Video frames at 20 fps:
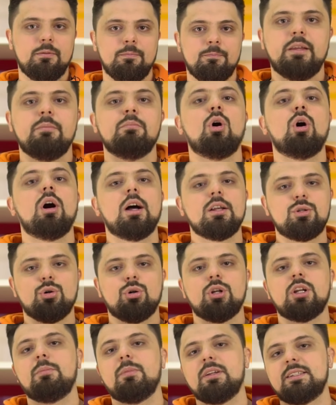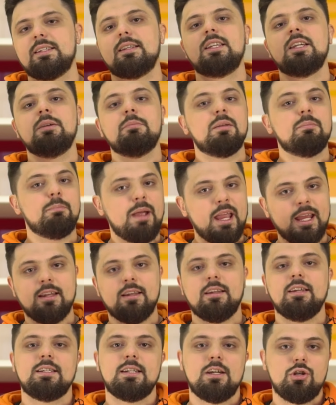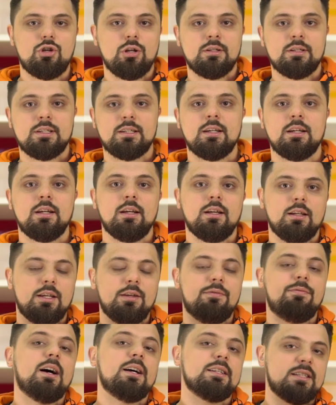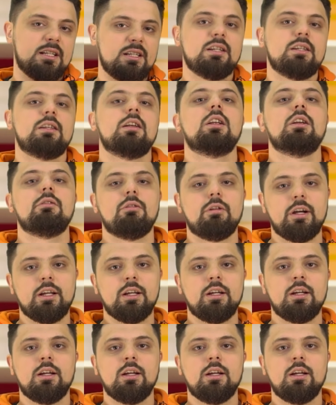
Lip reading: The more autonomous the team in making decisions, the faster the delivery.